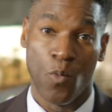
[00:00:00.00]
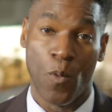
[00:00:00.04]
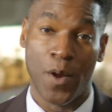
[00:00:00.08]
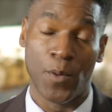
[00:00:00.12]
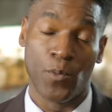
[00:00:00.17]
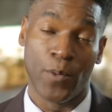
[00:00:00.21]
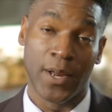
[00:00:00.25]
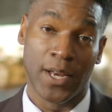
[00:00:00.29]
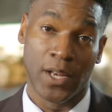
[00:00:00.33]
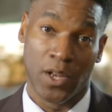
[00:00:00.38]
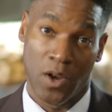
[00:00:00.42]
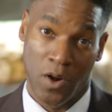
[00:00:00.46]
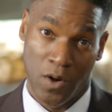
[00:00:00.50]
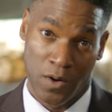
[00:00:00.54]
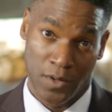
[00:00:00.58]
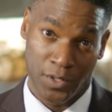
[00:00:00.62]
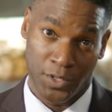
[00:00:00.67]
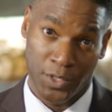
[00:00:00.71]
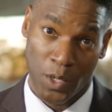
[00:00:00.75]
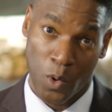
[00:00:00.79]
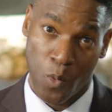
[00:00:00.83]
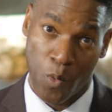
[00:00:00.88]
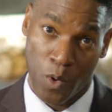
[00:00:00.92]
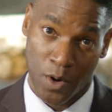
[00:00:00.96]
when we
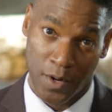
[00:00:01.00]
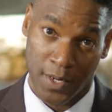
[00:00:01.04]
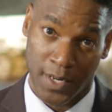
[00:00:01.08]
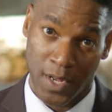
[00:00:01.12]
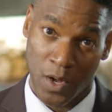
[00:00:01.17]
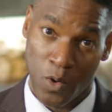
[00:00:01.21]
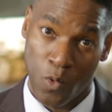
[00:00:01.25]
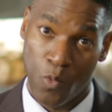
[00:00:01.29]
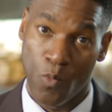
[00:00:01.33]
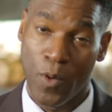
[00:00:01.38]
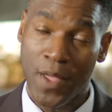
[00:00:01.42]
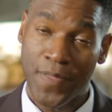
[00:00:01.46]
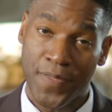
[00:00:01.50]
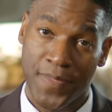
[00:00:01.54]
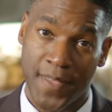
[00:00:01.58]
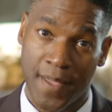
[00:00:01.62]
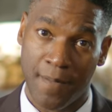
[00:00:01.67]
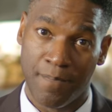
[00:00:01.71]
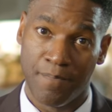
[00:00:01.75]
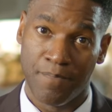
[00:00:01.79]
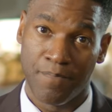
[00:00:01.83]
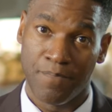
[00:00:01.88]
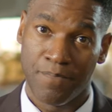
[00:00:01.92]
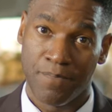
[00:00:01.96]
learn to work with
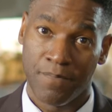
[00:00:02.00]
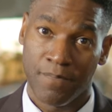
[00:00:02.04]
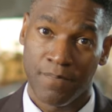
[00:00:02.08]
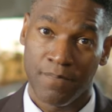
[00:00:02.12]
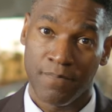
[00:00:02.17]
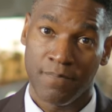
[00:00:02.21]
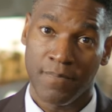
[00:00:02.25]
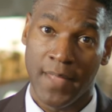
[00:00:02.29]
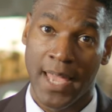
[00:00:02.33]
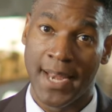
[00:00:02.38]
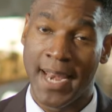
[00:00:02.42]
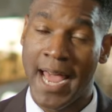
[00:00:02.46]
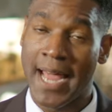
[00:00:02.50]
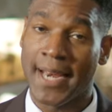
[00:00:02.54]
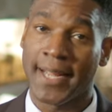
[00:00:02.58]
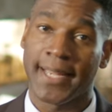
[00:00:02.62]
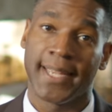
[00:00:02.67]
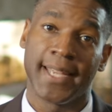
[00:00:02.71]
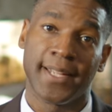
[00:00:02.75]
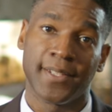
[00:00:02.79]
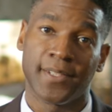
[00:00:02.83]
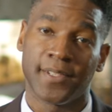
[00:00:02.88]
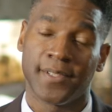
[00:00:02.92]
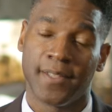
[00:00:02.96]
them and not
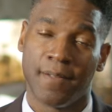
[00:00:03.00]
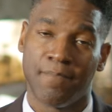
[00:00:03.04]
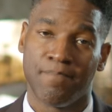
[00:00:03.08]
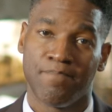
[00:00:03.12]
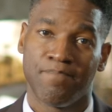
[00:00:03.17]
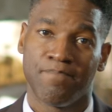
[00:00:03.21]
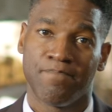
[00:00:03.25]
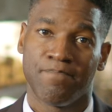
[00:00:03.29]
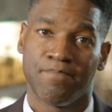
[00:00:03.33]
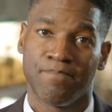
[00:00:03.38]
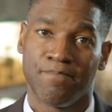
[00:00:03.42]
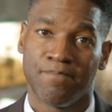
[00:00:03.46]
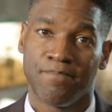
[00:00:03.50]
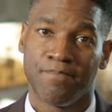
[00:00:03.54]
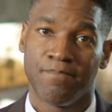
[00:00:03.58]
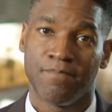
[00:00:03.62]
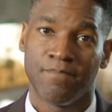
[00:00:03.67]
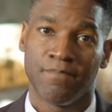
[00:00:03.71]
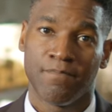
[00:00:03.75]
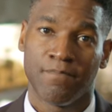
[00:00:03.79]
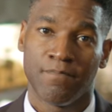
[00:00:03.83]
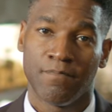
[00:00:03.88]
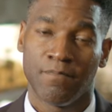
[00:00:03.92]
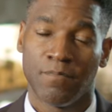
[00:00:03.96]
against them.
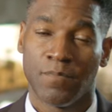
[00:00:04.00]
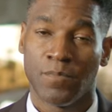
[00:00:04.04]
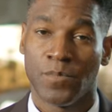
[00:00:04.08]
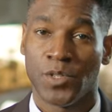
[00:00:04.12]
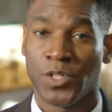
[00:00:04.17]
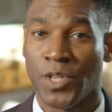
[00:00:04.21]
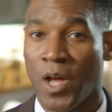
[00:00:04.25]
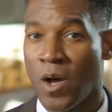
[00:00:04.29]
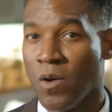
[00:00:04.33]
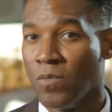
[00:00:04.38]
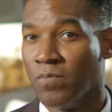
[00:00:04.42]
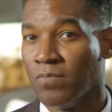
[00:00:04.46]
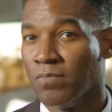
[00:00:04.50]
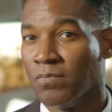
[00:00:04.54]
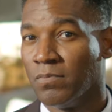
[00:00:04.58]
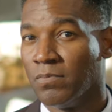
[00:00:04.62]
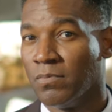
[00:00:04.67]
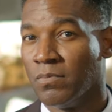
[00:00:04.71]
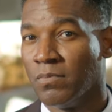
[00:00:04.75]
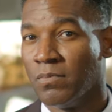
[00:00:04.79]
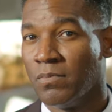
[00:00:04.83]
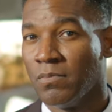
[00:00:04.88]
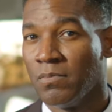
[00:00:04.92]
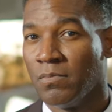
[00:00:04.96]
So,
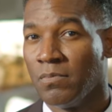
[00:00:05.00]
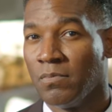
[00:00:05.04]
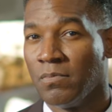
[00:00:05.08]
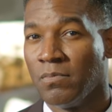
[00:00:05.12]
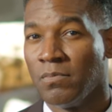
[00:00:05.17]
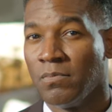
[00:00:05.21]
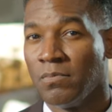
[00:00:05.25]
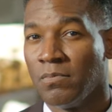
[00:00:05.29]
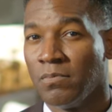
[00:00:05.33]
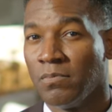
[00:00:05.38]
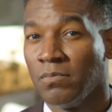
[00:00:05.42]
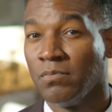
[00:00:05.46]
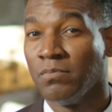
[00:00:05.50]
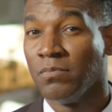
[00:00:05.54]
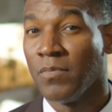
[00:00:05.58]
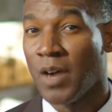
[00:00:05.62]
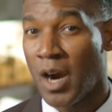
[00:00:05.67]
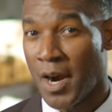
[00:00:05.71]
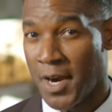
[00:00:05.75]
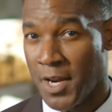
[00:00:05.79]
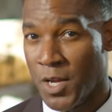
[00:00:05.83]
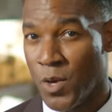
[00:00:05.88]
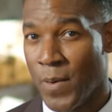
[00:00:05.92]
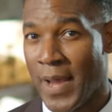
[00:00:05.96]

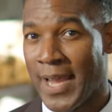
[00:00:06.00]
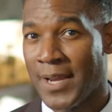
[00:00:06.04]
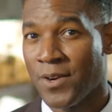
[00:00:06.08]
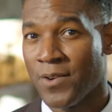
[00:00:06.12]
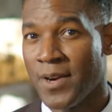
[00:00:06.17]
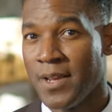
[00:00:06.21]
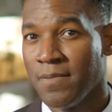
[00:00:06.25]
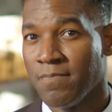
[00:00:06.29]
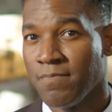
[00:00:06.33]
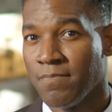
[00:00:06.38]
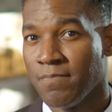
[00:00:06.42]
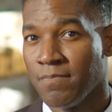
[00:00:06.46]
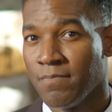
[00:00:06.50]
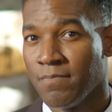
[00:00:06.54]
are you angry?